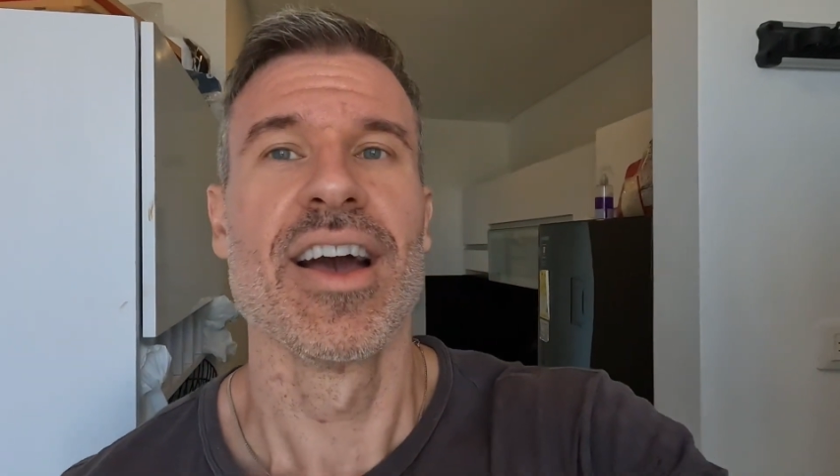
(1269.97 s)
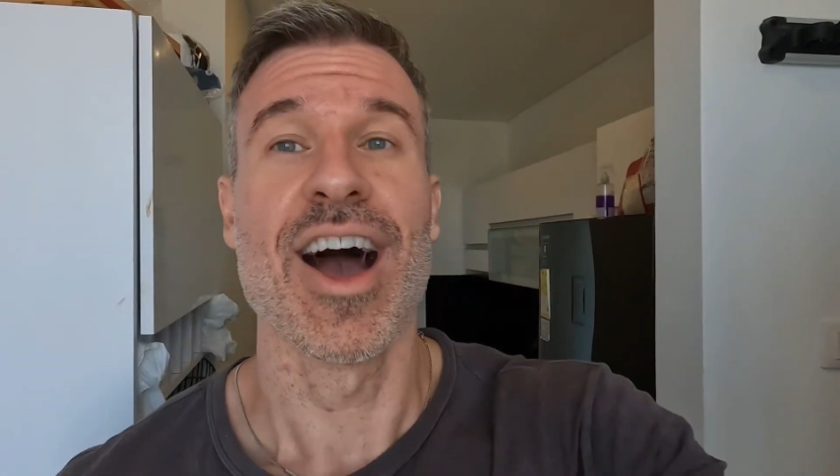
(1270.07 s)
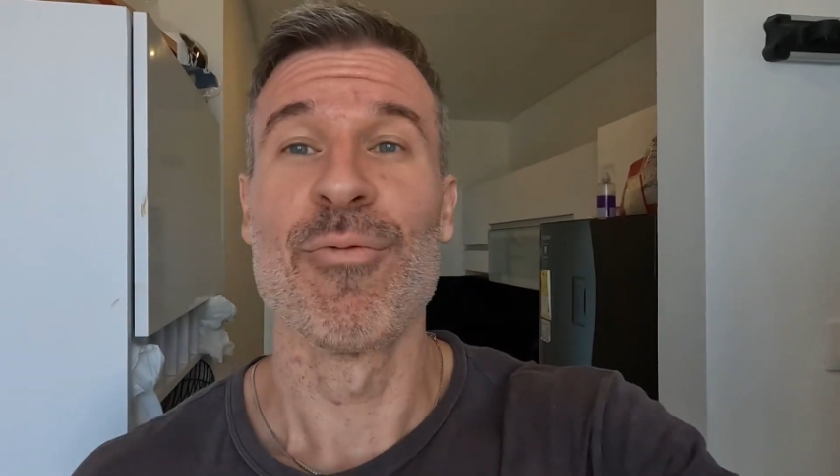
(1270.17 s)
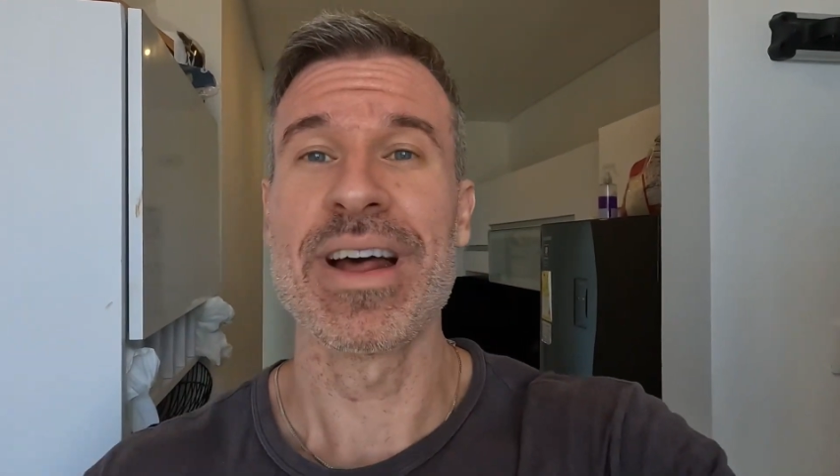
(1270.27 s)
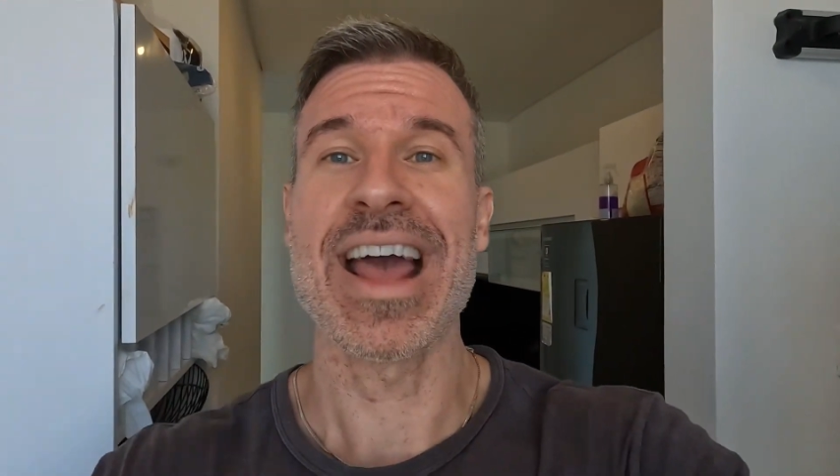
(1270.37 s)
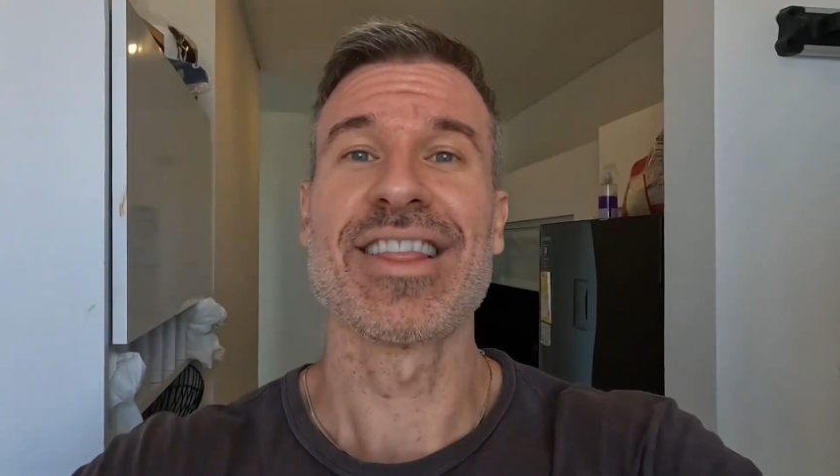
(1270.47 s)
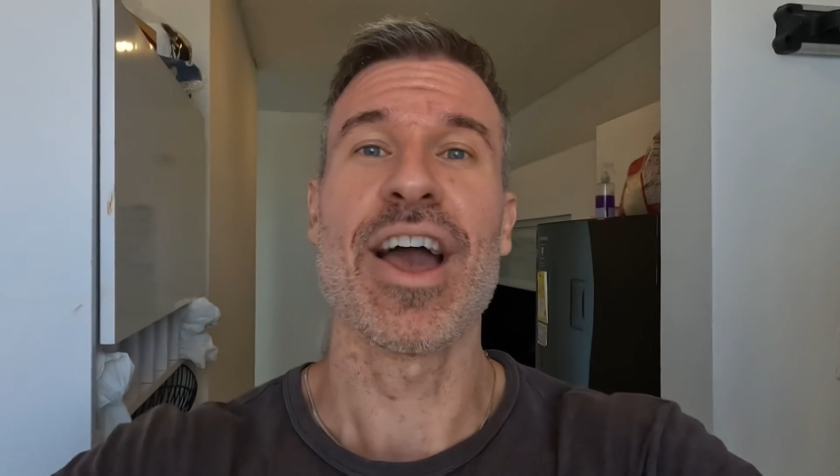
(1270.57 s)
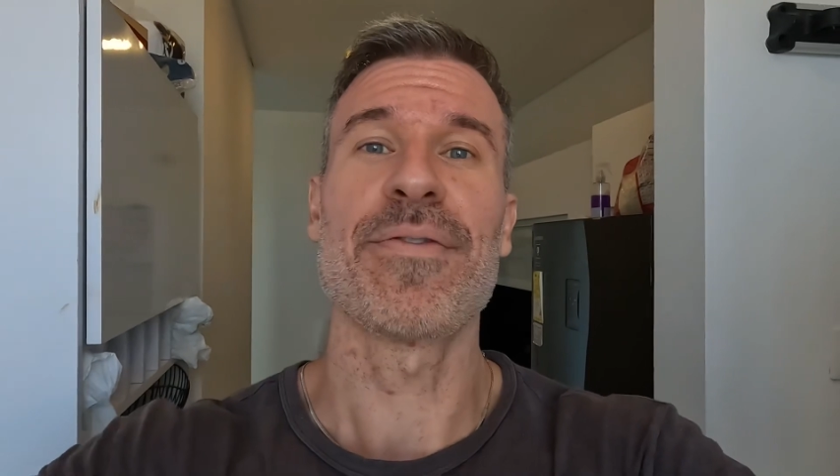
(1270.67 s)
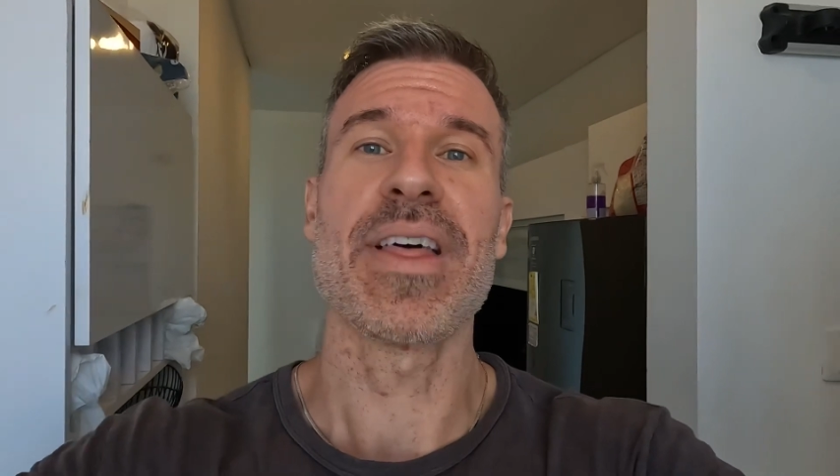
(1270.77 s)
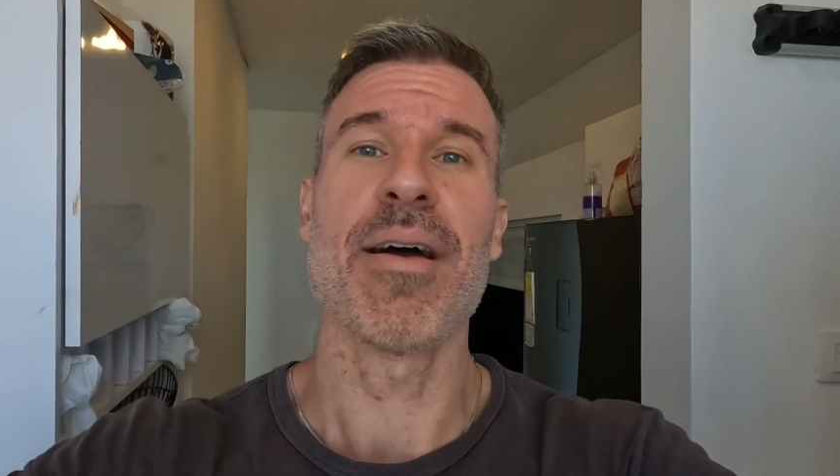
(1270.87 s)
when I
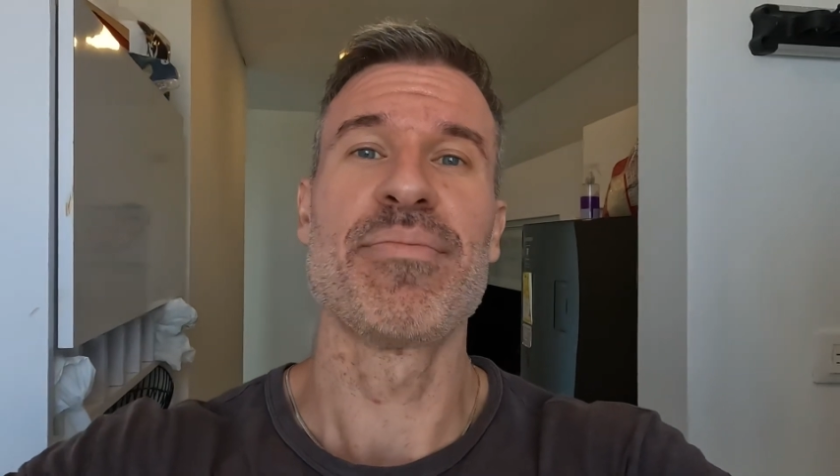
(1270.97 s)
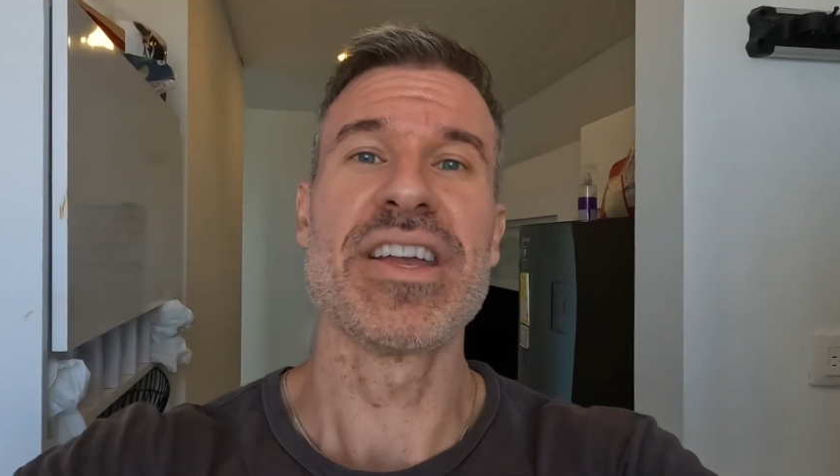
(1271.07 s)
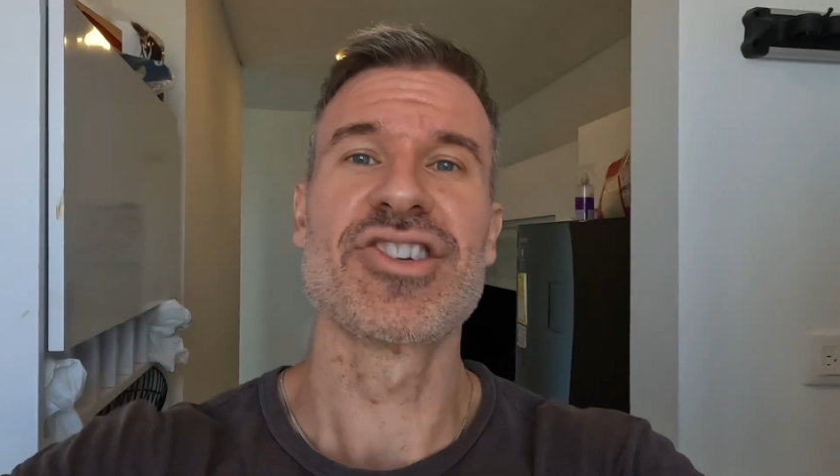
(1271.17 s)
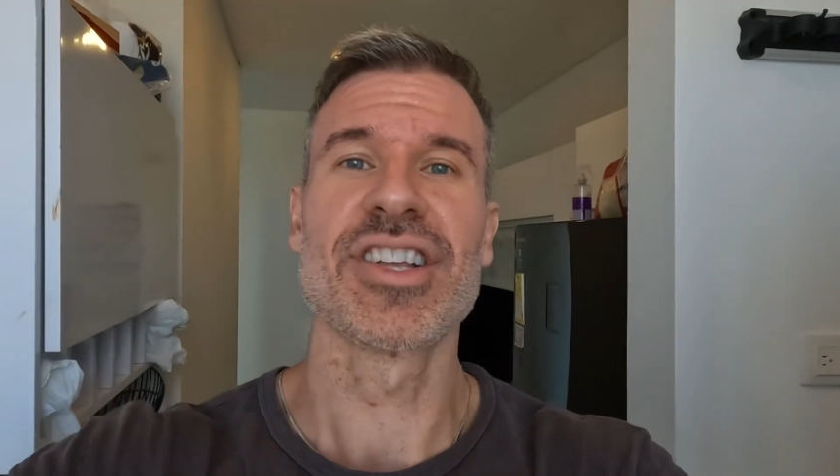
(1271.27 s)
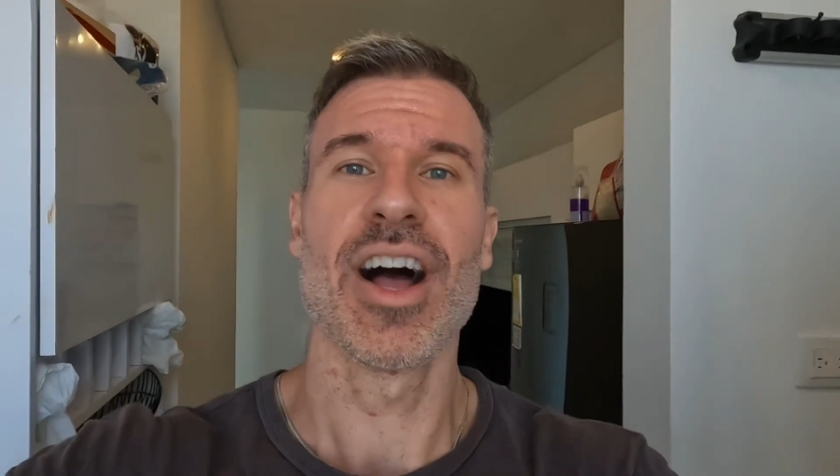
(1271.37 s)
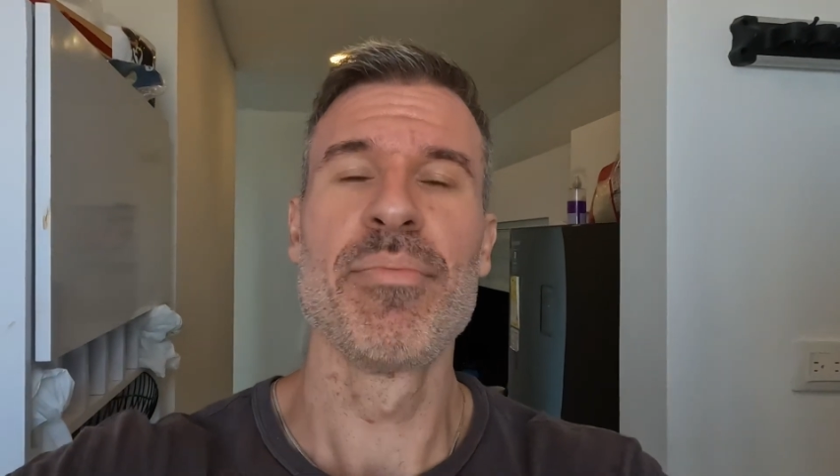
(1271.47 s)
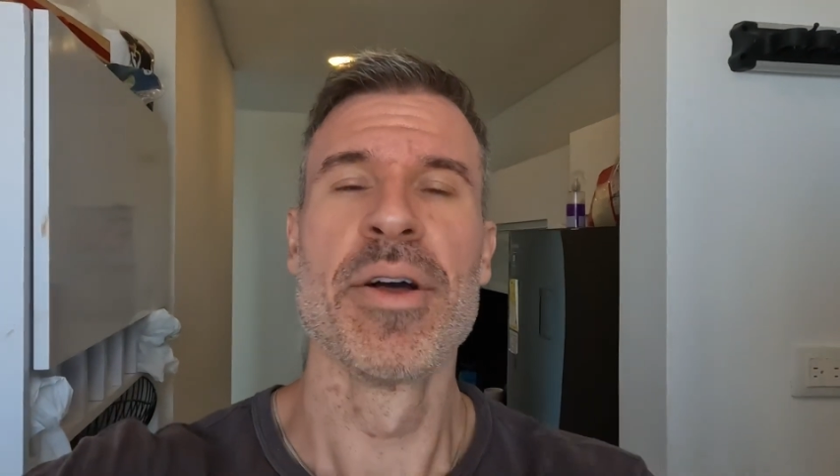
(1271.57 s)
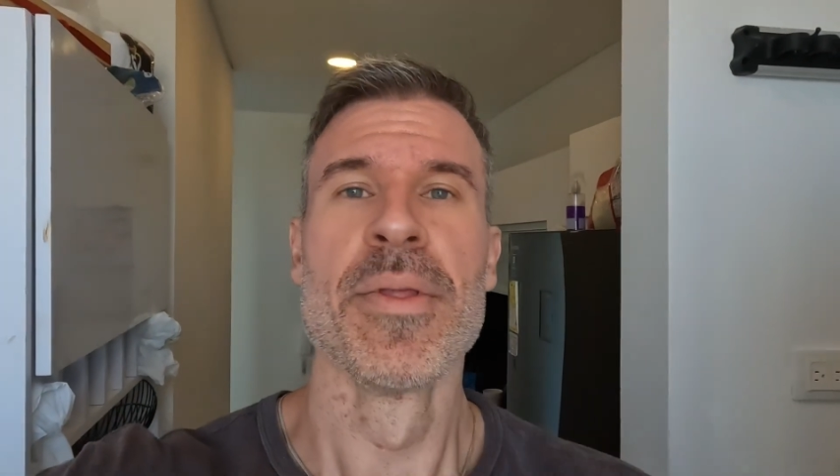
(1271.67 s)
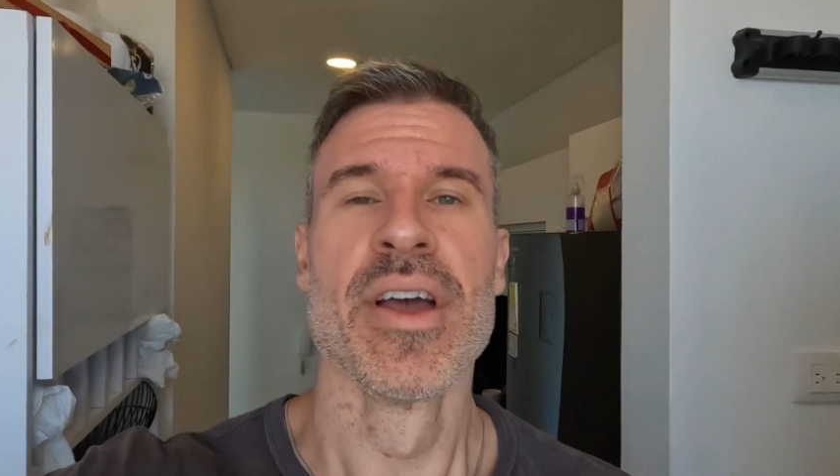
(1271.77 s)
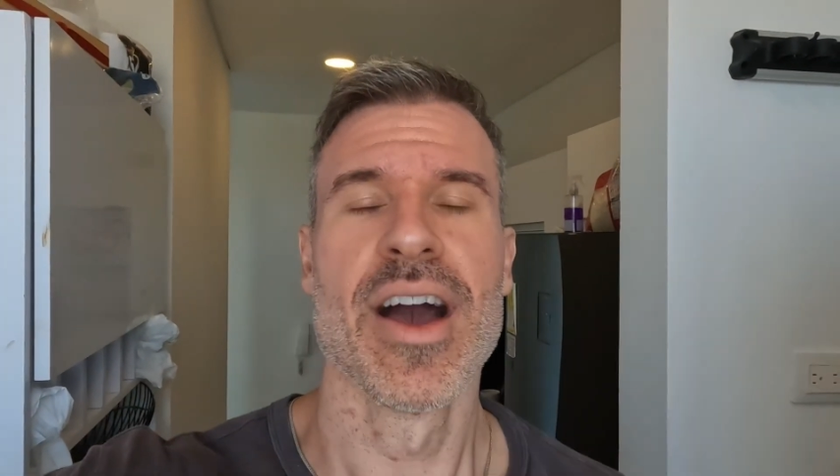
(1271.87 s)
left that beach club,